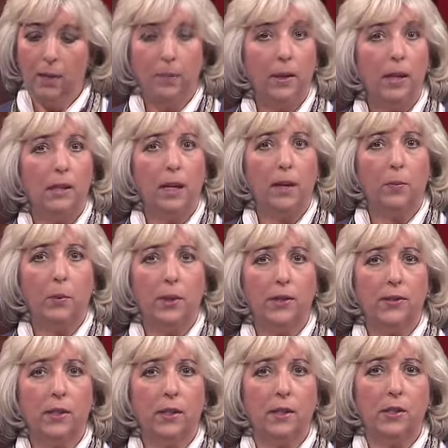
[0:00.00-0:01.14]
Meantime,
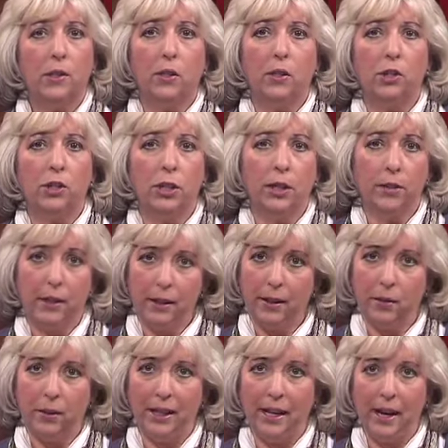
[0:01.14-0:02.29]
residents are sharing
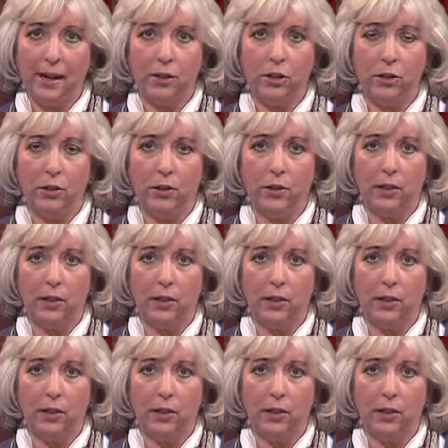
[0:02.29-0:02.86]
their reactions